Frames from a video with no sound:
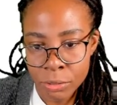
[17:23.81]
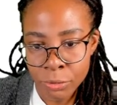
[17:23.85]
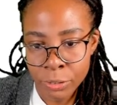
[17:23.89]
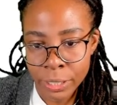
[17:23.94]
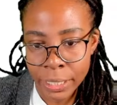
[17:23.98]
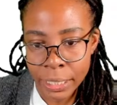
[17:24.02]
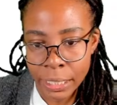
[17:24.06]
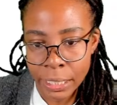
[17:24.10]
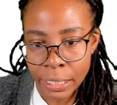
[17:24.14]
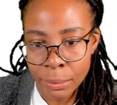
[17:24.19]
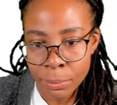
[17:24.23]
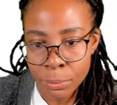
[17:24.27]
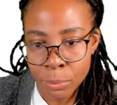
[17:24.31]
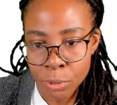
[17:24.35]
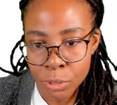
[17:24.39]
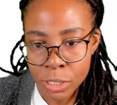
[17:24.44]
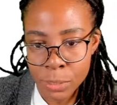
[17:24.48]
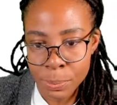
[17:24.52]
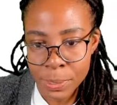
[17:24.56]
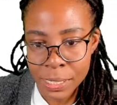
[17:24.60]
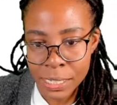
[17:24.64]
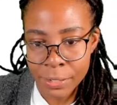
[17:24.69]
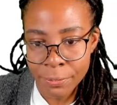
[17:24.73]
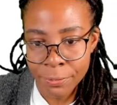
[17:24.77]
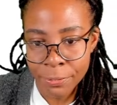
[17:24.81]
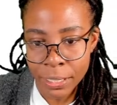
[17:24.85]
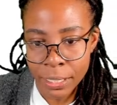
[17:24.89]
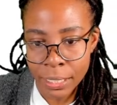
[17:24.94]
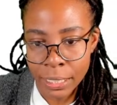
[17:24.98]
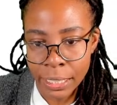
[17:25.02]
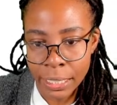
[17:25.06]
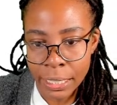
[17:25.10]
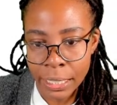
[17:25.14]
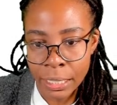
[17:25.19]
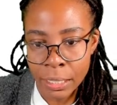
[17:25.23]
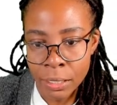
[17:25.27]
really, more
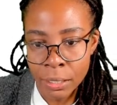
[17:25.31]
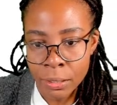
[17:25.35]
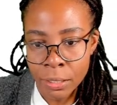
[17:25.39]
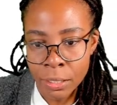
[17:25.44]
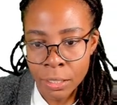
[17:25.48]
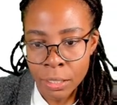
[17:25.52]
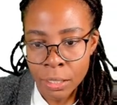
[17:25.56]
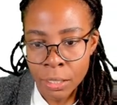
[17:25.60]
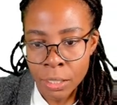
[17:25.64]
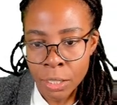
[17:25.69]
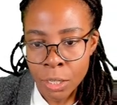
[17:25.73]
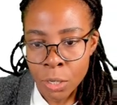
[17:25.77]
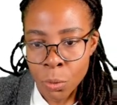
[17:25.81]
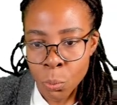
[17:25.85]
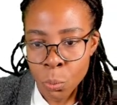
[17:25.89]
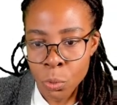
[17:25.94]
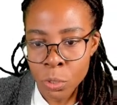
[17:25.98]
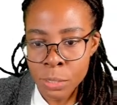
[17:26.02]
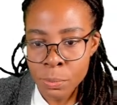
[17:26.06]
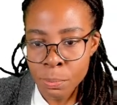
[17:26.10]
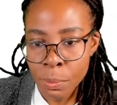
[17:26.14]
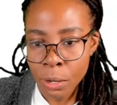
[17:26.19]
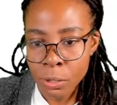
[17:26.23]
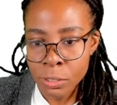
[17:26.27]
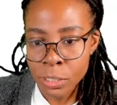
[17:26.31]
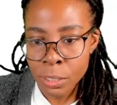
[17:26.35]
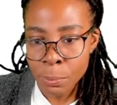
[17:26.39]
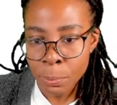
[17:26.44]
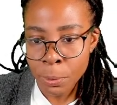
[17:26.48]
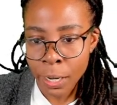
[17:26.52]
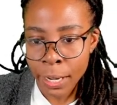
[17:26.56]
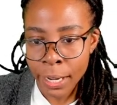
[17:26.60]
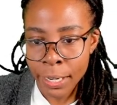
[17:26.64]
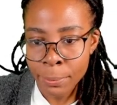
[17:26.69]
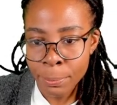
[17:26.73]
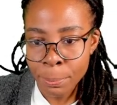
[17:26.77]
specifically, was
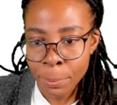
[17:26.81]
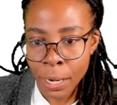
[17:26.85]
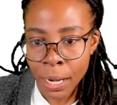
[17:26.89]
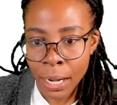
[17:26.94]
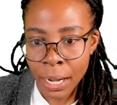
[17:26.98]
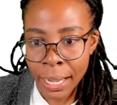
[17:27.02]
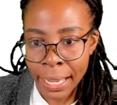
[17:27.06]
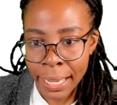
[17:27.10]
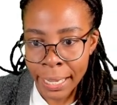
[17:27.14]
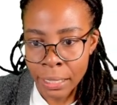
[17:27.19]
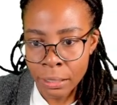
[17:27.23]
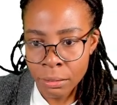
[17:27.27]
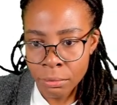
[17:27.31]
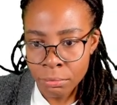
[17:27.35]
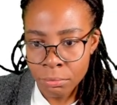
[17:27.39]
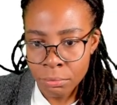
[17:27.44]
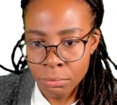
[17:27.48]
multiplied by